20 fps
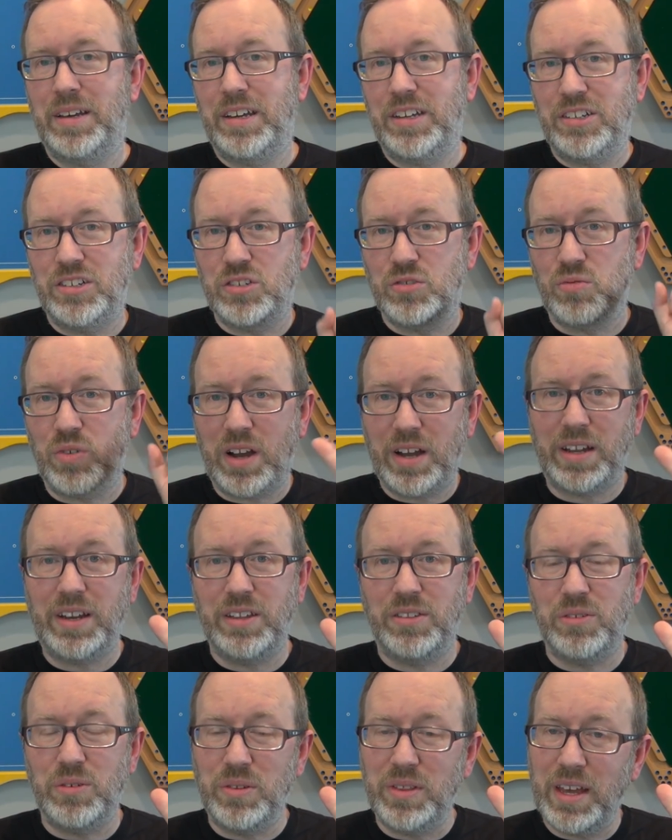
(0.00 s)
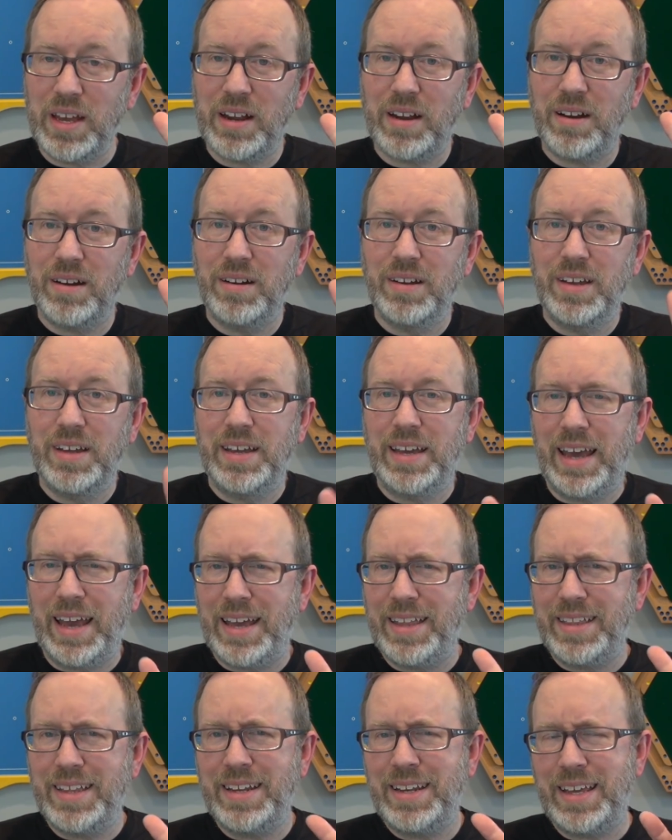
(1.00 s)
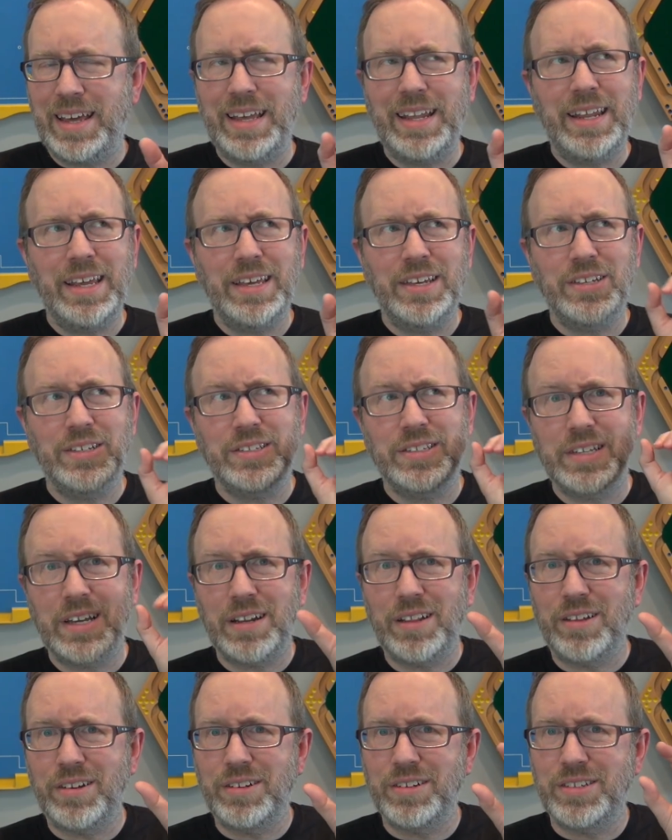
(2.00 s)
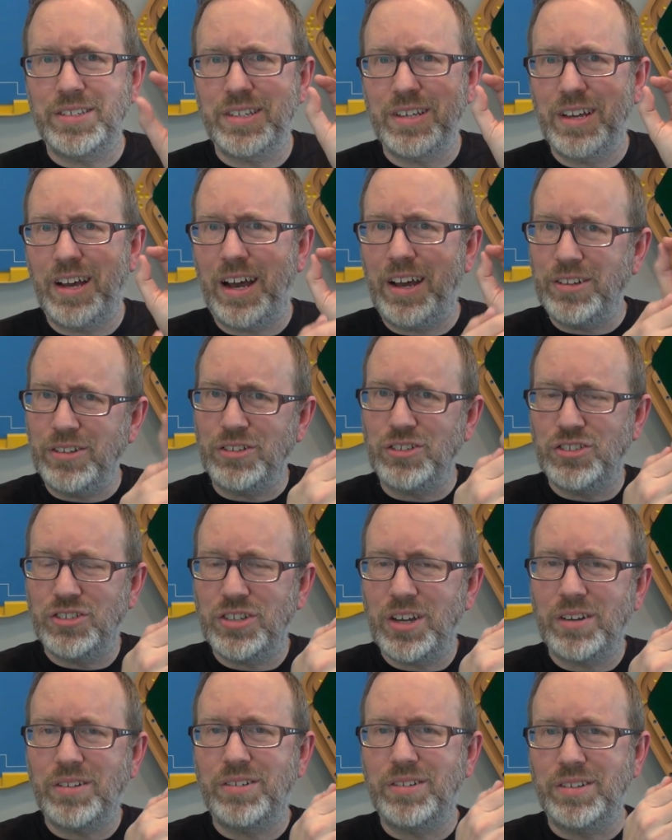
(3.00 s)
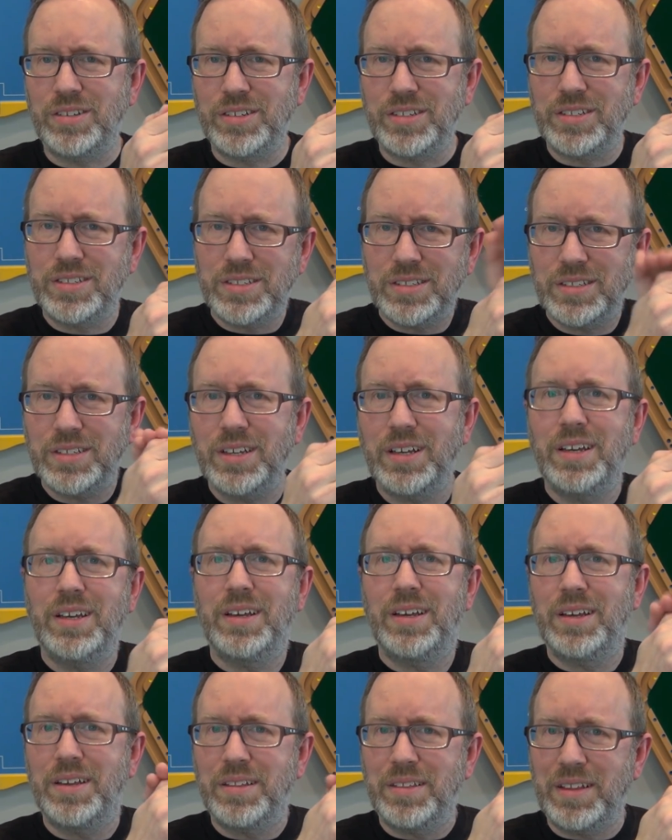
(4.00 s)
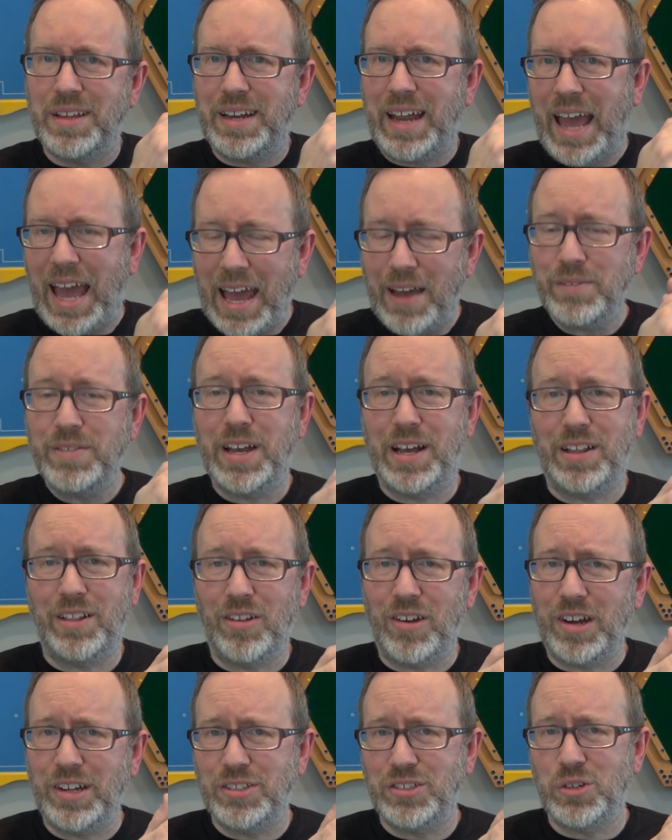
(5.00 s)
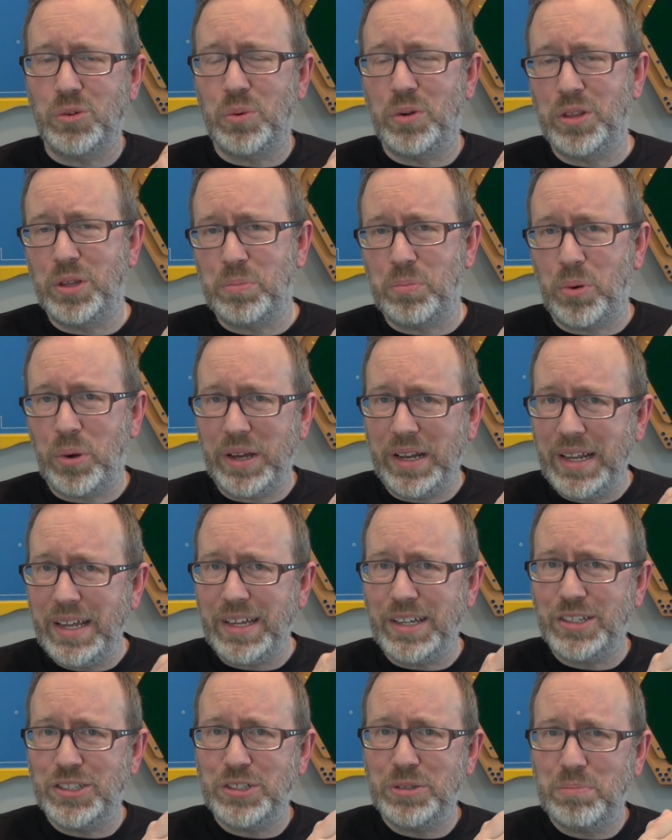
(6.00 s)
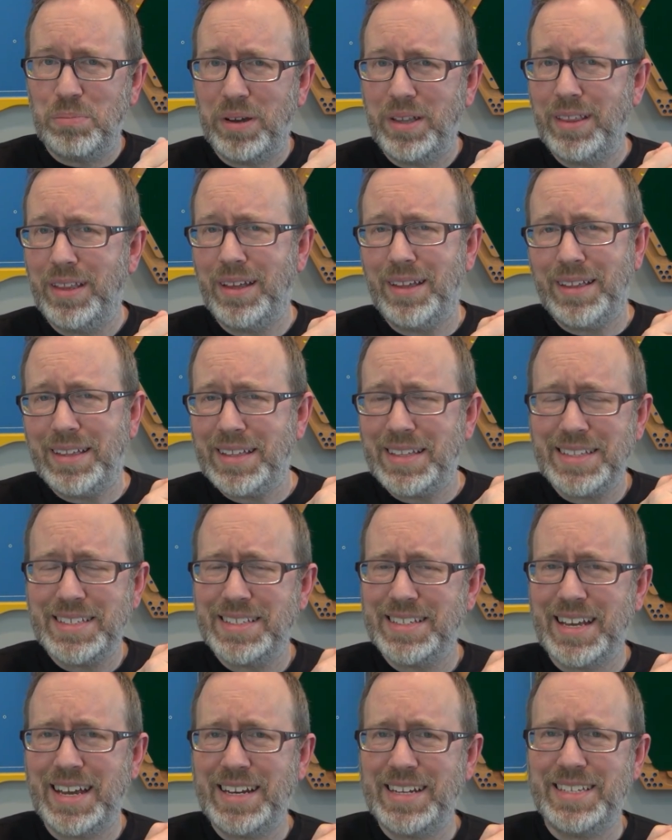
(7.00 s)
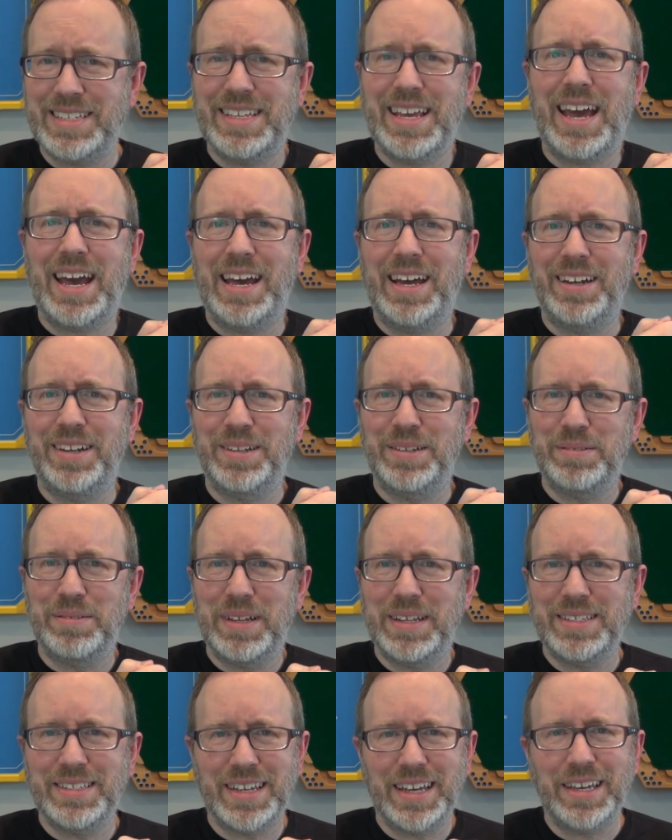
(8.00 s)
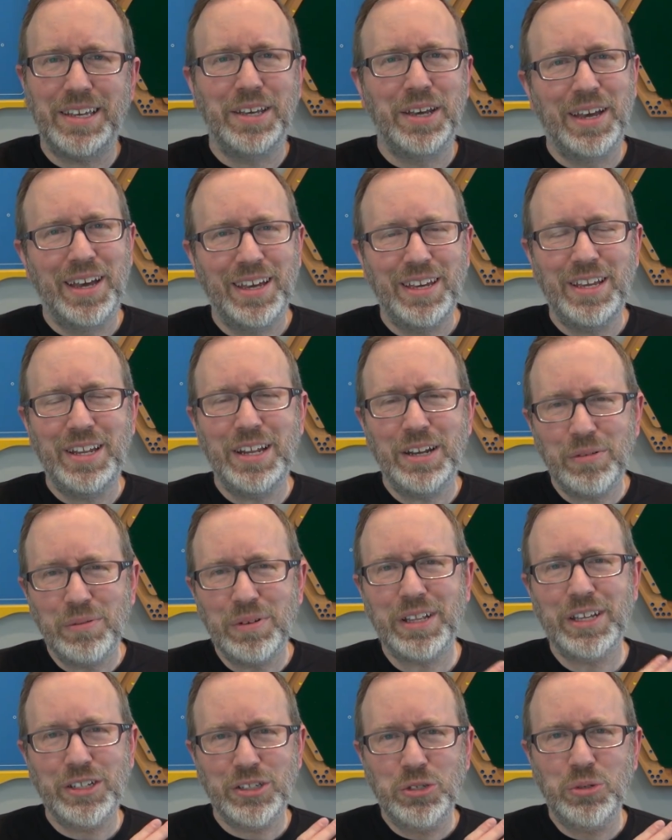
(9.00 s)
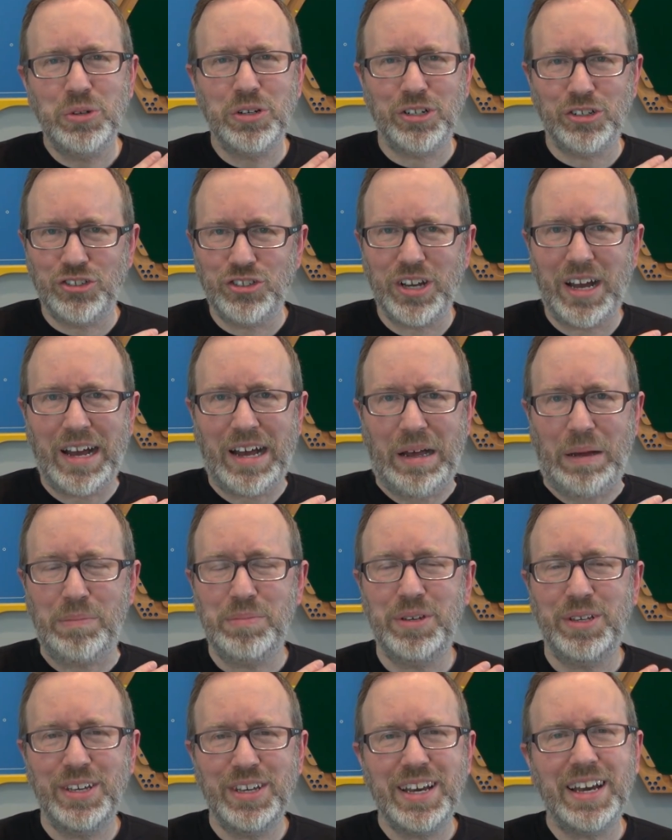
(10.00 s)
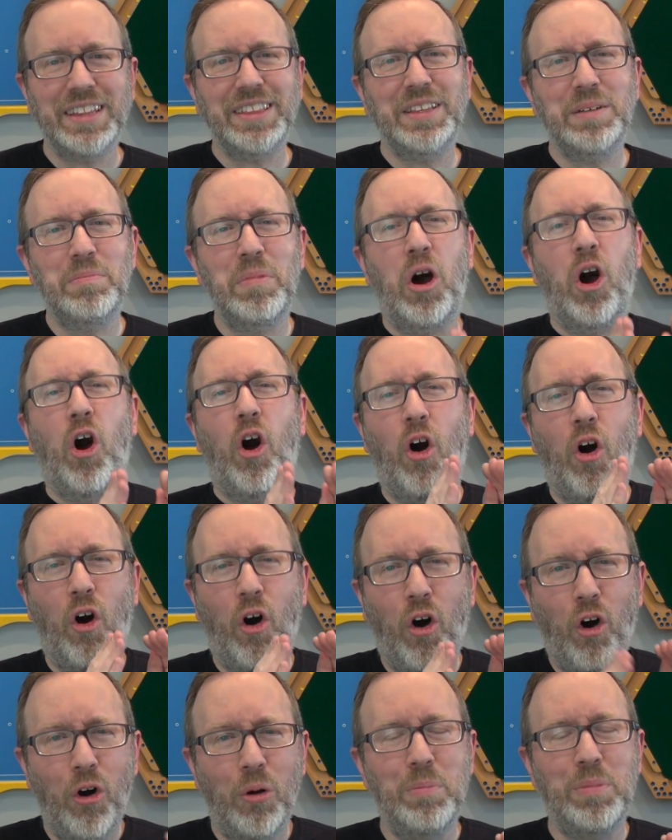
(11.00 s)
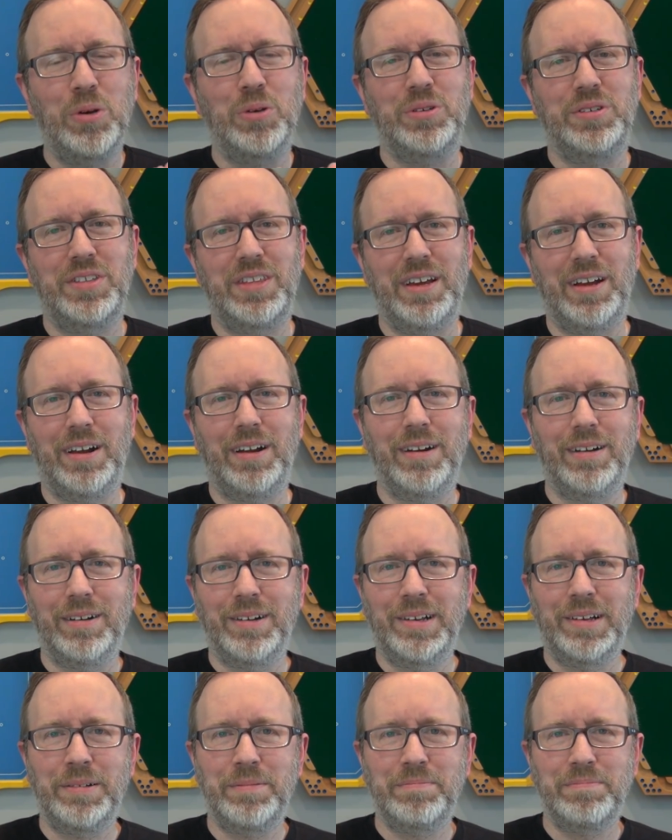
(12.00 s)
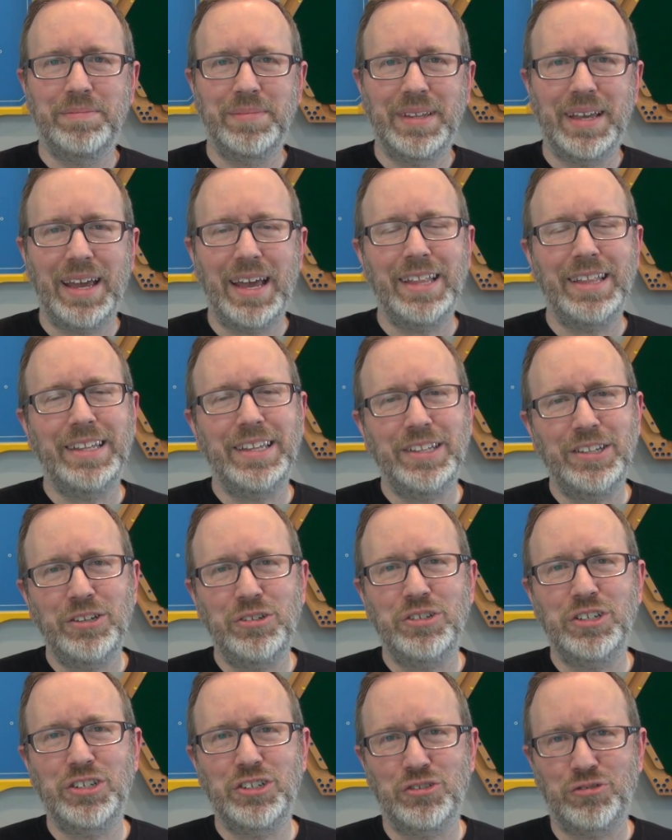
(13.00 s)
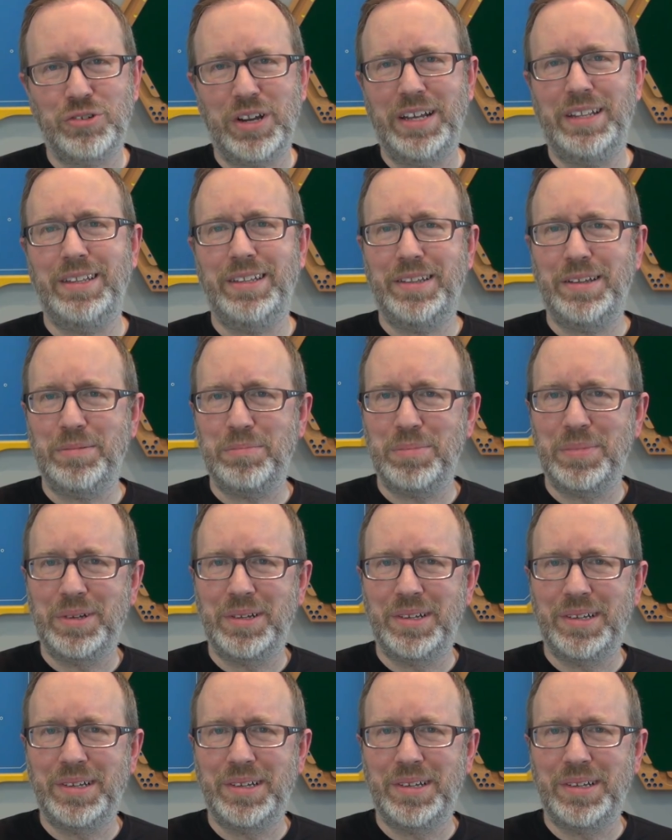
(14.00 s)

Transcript: You're just rocketing through there. And then any settlers on your shuttles that have not launched are worth a point each. But that's kind of sad. That's like you didn't really do your job. You got them almost there, and then you just stranded them.